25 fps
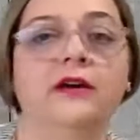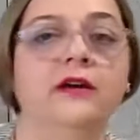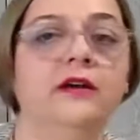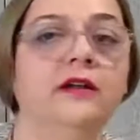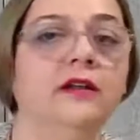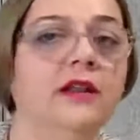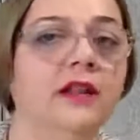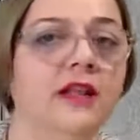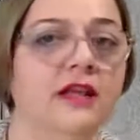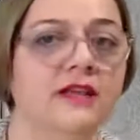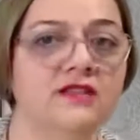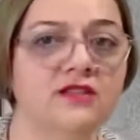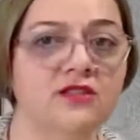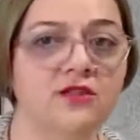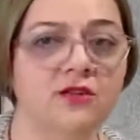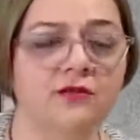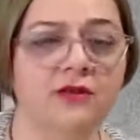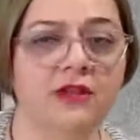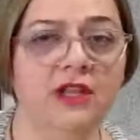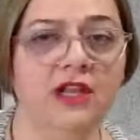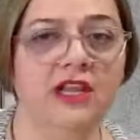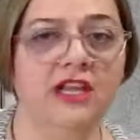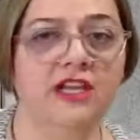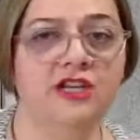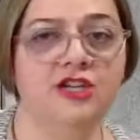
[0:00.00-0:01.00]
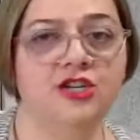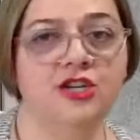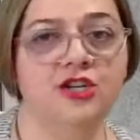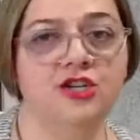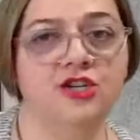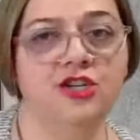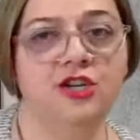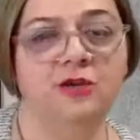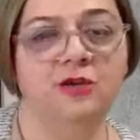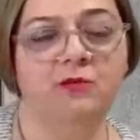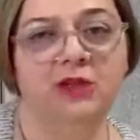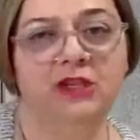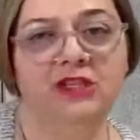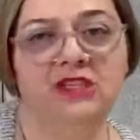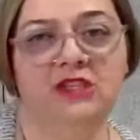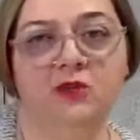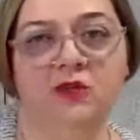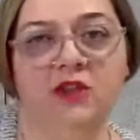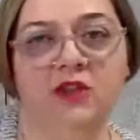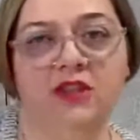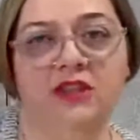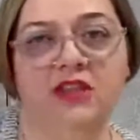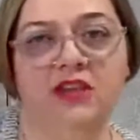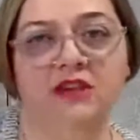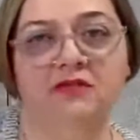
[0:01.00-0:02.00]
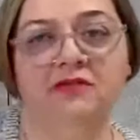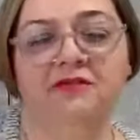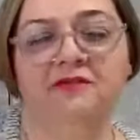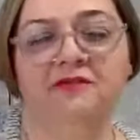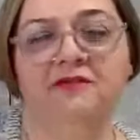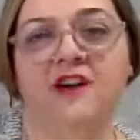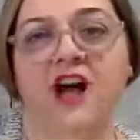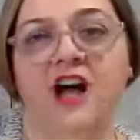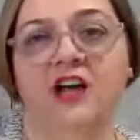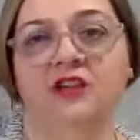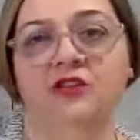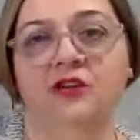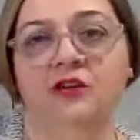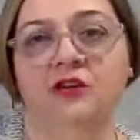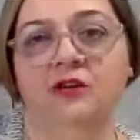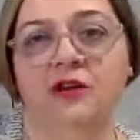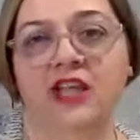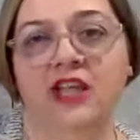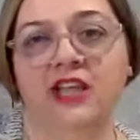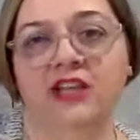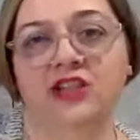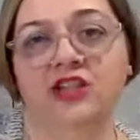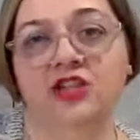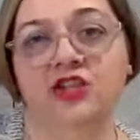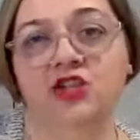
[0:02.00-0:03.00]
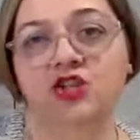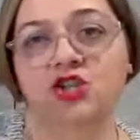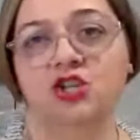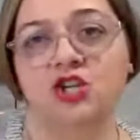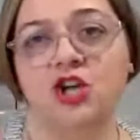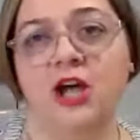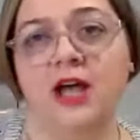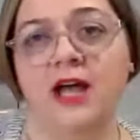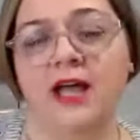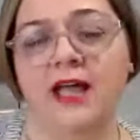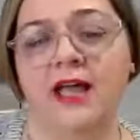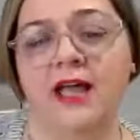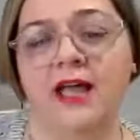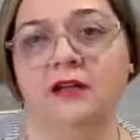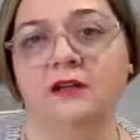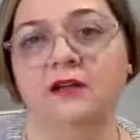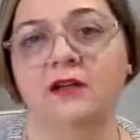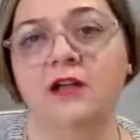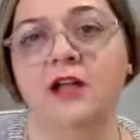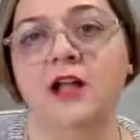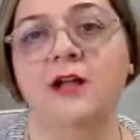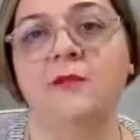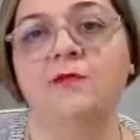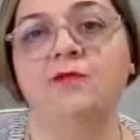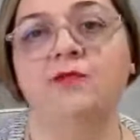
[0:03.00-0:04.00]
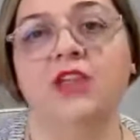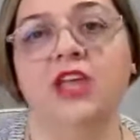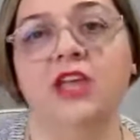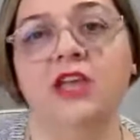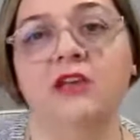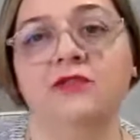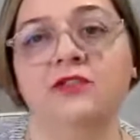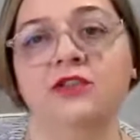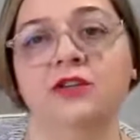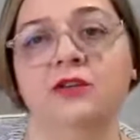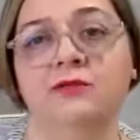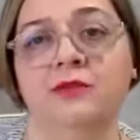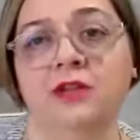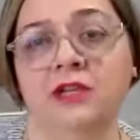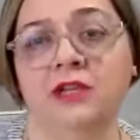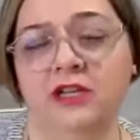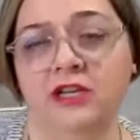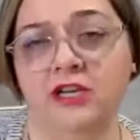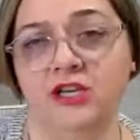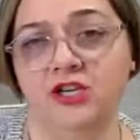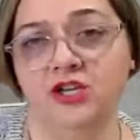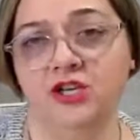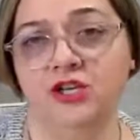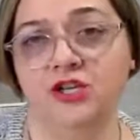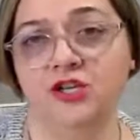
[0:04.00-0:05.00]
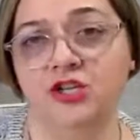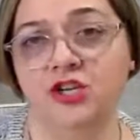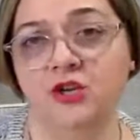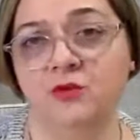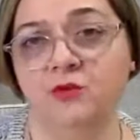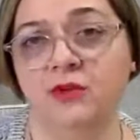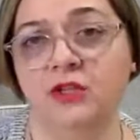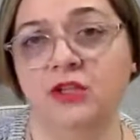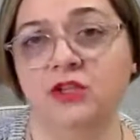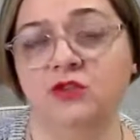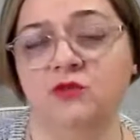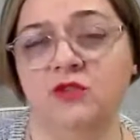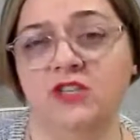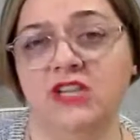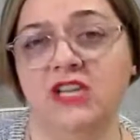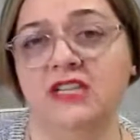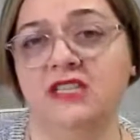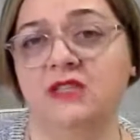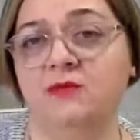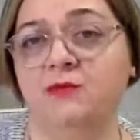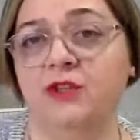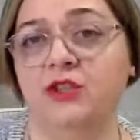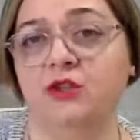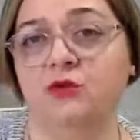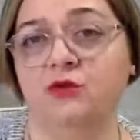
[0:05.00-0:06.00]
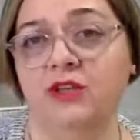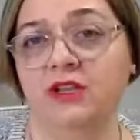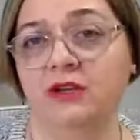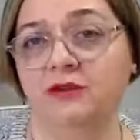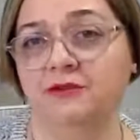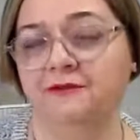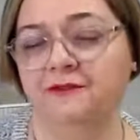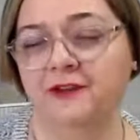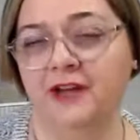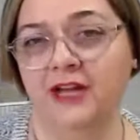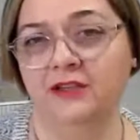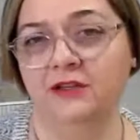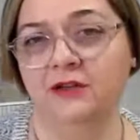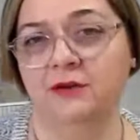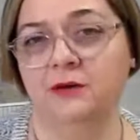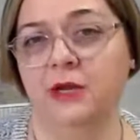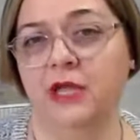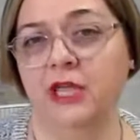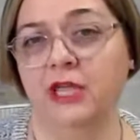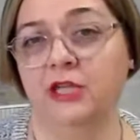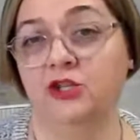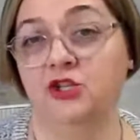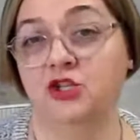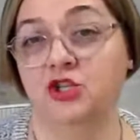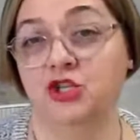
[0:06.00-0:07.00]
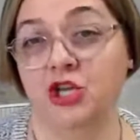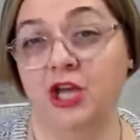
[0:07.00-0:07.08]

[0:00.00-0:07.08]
unless the relationship is between father and child. If the relationship is between father and